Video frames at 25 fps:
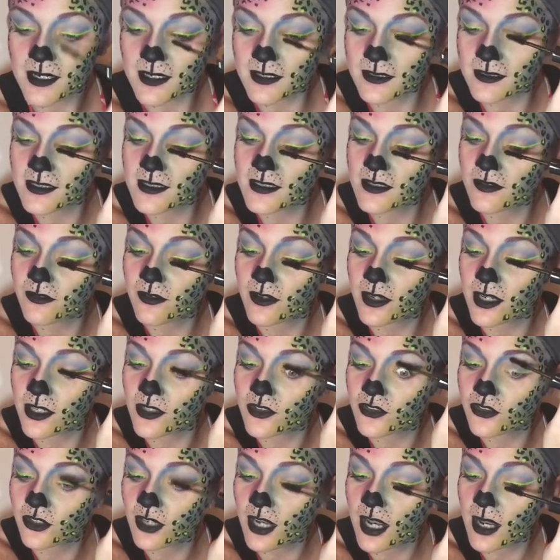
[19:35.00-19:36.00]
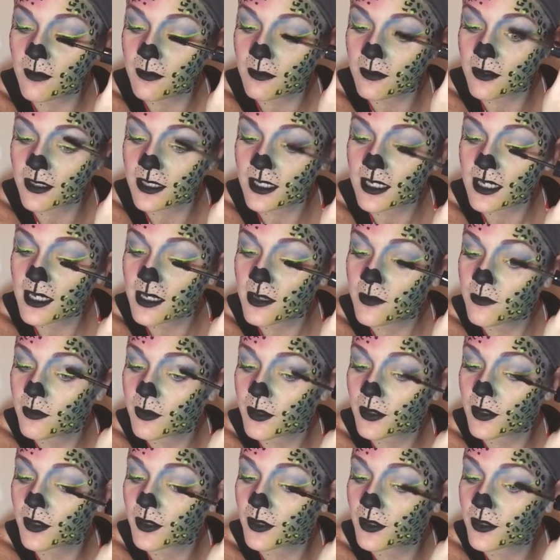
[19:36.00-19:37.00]
Lisa Frank trapper
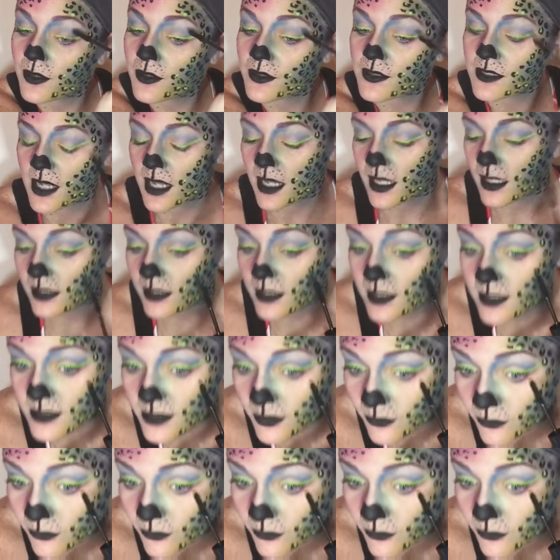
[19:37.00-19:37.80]
keepers, Lisa